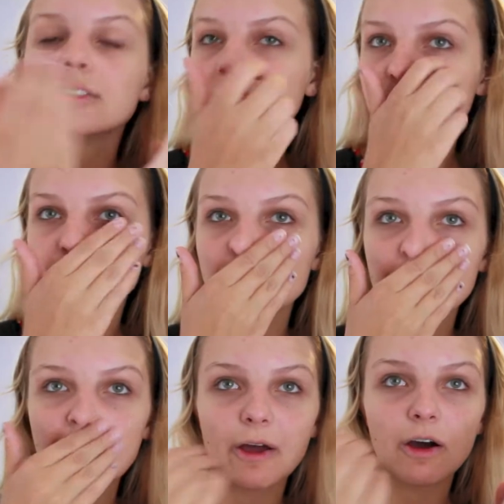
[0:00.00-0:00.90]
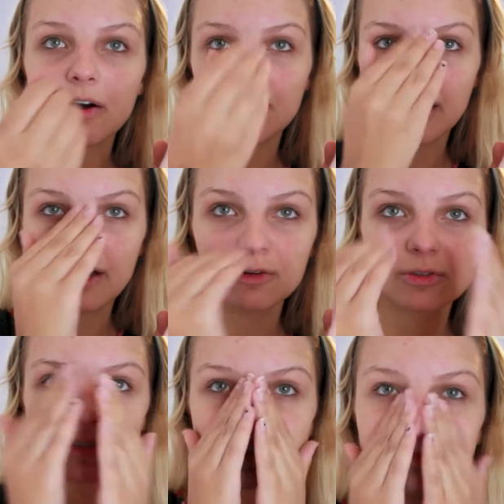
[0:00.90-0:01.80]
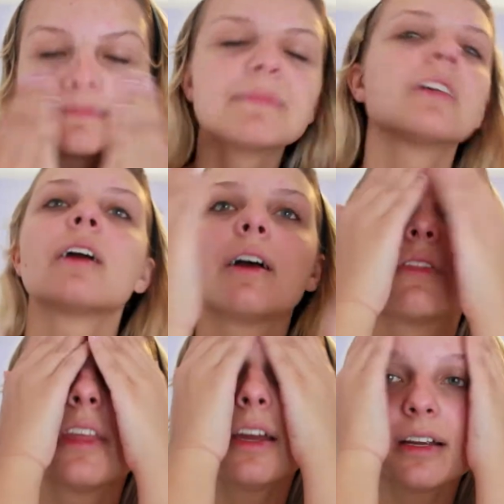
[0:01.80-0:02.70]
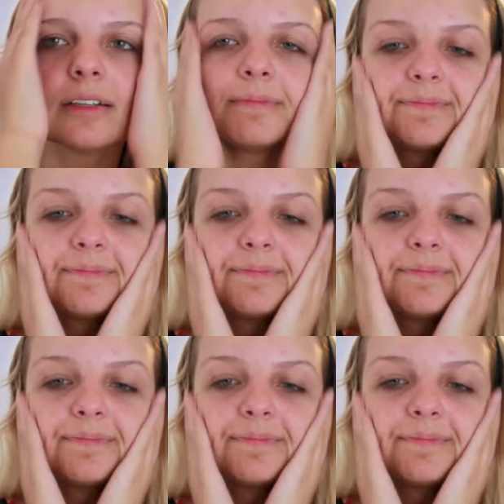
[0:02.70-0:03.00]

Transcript: Smooth it all out around there.